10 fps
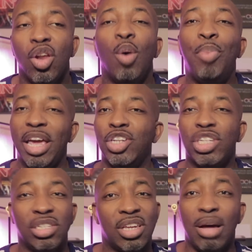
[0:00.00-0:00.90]

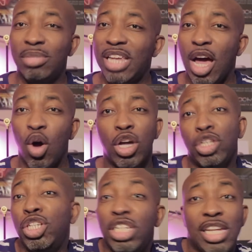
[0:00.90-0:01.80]
Patience comes out
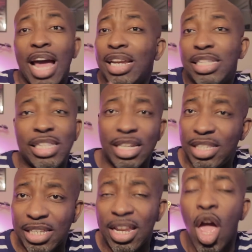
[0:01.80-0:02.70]
because she kind of
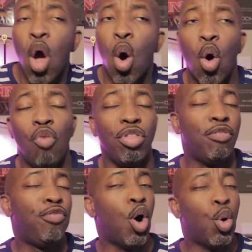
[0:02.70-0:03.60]
sussing over the
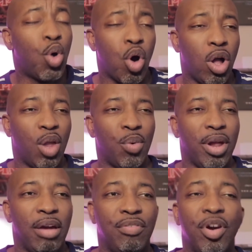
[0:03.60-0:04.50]
phone call or
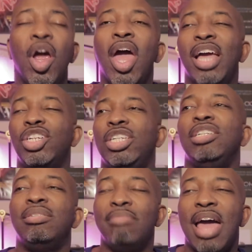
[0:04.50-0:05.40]
whatever. And
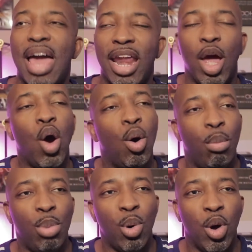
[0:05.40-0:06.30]
she's mad at
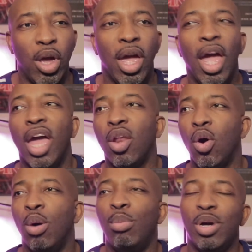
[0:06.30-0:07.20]
Homeboy. And
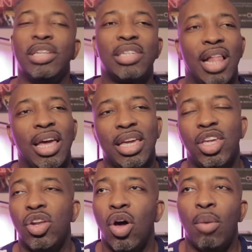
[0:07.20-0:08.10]
Homeboy is like,
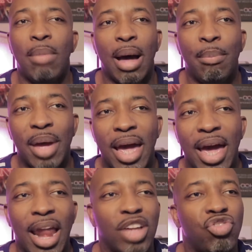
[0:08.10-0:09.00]
my
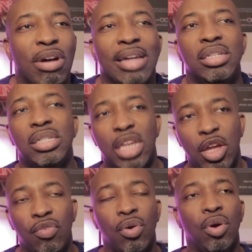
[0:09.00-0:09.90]
bad. I tried to
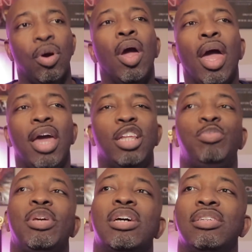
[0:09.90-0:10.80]
save her. And it's
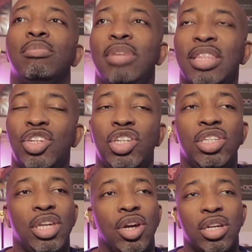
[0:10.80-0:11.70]
because of me that
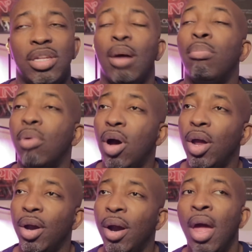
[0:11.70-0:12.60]
she's here because I
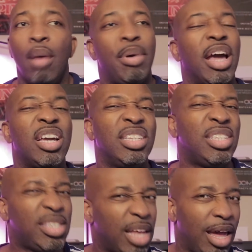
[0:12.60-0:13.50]
brought her. But I couldn't
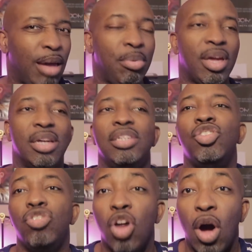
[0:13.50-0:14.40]
stay
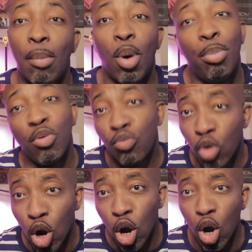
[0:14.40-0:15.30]
because, I'm on
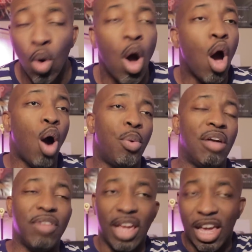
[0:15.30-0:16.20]
parole or
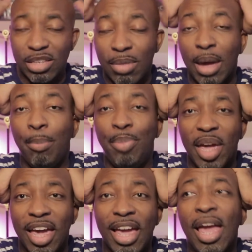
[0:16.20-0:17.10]
whatever the case may
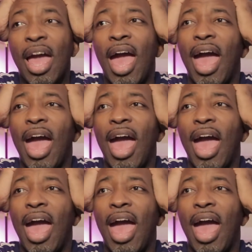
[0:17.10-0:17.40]
be.